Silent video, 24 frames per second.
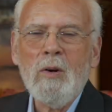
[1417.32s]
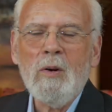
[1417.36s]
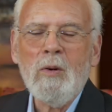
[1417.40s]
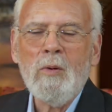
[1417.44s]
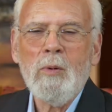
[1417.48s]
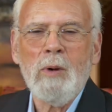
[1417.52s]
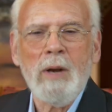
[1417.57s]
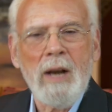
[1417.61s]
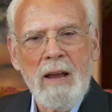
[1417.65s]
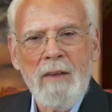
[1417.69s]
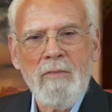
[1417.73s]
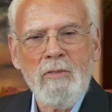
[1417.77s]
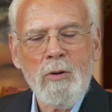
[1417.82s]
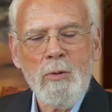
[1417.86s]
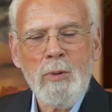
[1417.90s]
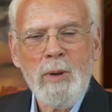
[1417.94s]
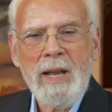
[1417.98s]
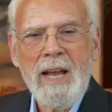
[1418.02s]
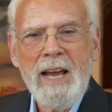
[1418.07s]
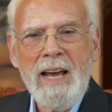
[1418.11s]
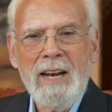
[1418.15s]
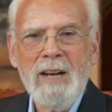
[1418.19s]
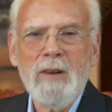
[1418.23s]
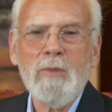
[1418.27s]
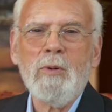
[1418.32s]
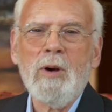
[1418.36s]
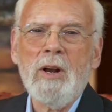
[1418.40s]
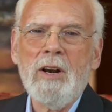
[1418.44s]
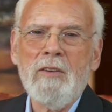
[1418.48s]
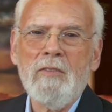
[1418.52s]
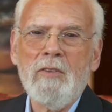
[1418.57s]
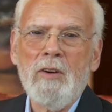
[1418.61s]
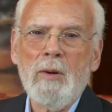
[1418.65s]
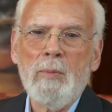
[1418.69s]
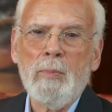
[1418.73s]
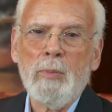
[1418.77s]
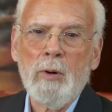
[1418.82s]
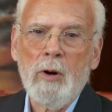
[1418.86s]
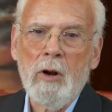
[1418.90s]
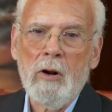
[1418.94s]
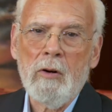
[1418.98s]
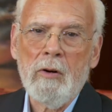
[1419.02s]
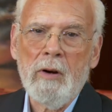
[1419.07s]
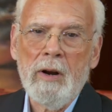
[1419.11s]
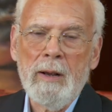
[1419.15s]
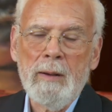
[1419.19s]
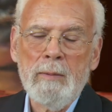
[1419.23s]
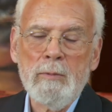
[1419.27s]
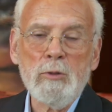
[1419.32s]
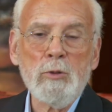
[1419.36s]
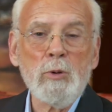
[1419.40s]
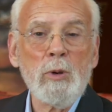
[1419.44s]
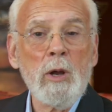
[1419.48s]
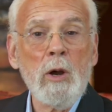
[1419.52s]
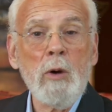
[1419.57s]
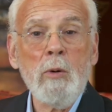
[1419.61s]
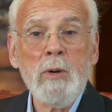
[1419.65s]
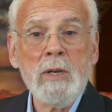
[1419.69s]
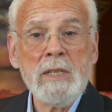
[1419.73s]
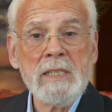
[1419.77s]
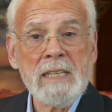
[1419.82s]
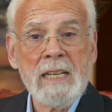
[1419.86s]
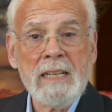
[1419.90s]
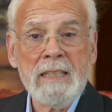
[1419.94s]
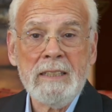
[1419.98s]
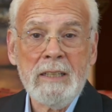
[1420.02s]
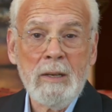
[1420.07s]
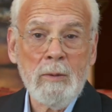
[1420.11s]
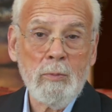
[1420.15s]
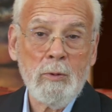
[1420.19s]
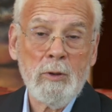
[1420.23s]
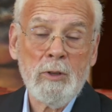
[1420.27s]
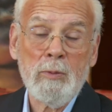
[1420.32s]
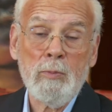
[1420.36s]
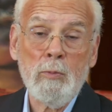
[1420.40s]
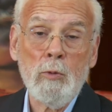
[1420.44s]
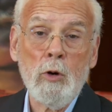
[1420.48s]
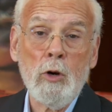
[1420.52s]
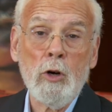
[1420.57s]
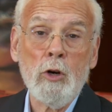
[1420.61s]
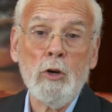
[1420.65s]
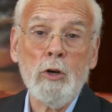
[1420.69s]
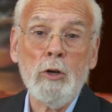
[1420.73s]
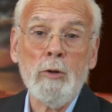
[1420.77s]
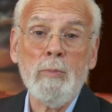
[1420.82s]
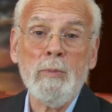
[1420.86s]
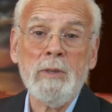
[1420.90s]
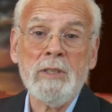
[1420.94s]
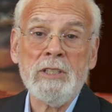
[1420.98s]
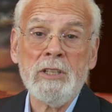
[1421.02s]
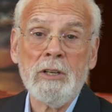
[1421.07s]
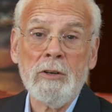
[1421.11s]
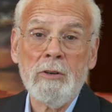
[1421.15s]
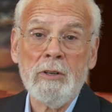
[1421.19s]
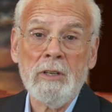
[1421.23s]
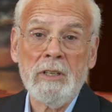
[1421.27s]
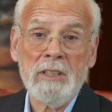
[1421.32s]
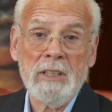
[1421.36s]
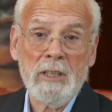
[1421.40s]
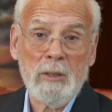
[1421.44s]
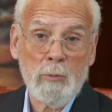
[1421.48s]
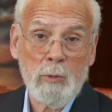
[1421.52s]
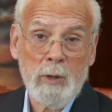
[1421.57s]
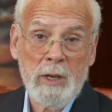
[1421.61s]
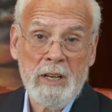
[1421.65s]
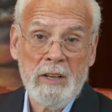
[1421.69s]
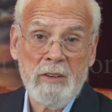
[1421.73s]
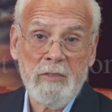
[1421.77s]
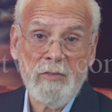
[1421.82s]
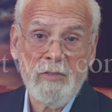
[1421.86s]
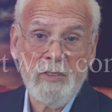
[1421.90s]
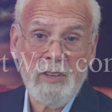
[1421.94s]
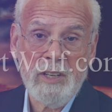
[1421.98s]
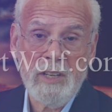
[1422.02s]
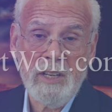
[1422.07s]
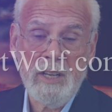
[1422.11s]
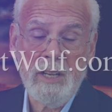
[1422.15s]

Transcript: Whenever we edit one of our programs, we always end up with more good material than we can fit